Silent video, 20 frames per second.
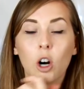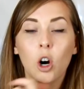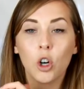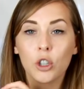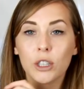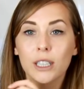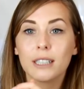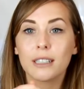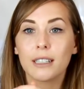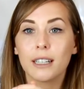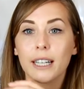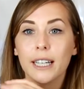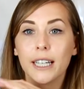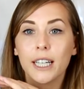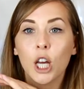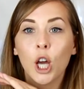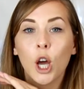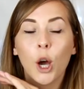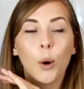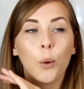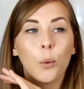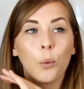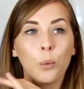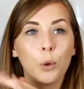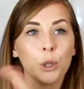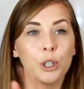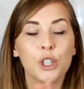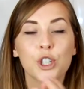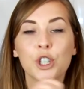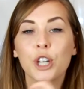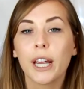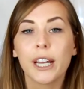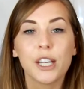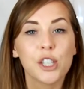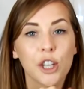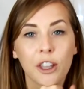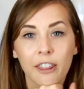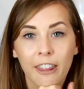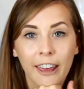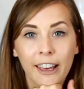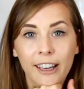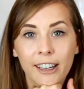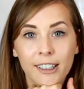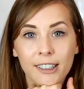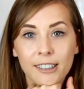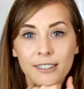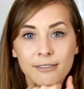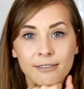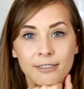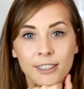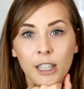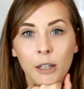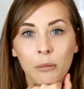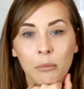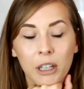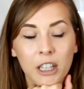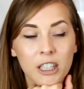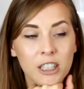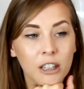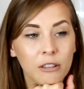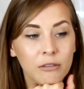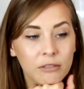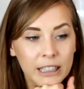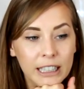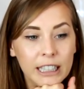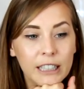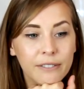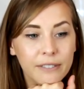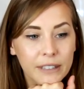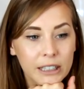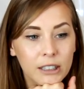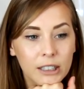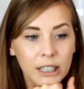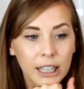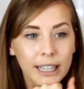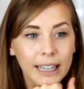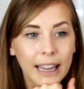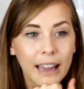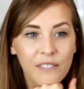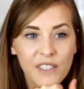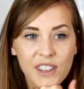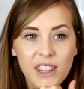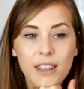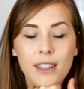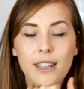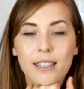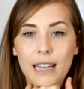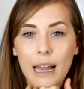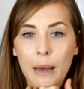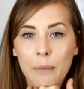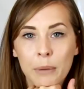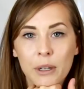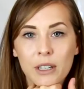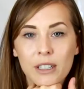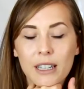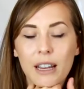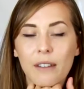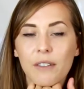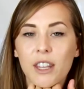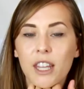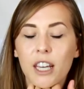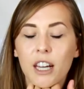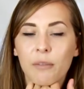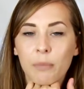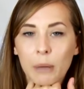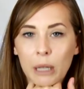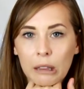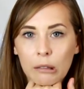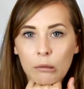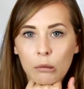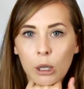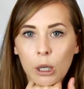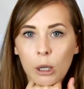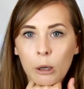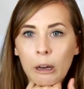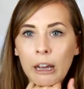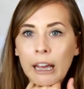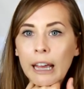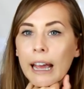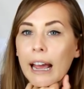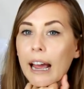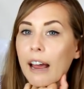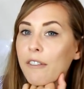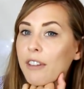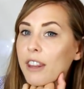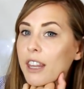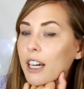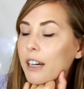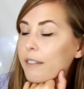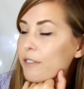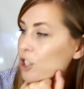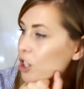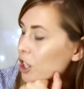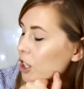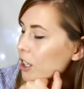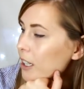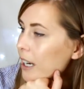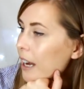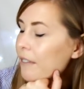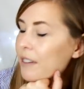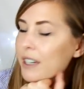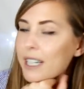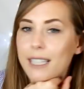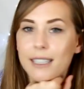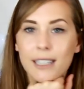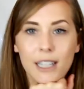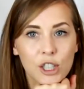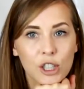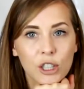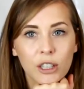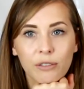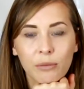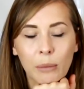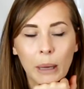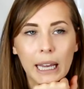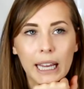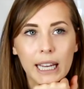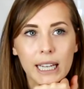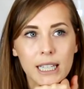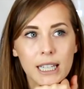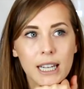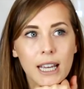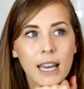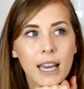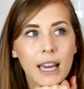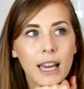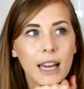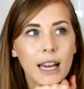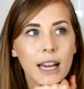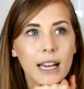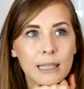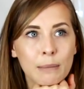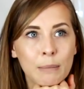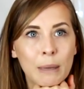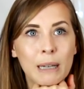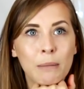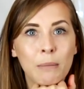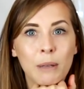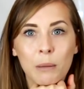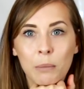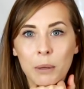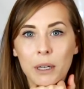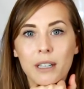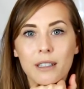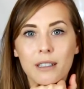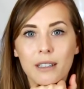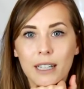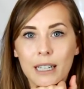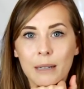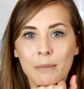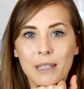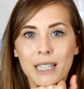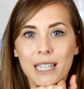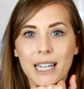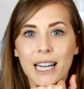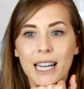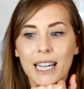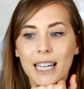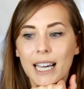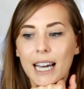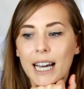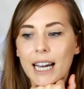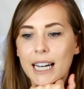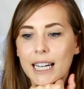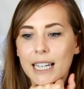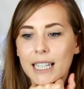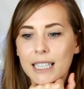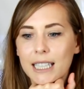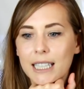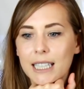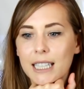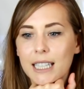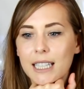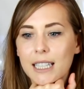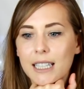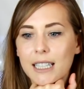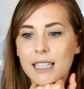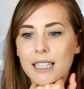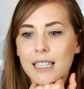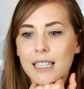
honestly wouldn't change a thing, because I really feel like everything that's happened, everything I've been through, everything I've done, every decision I've made has made me the person I am today, and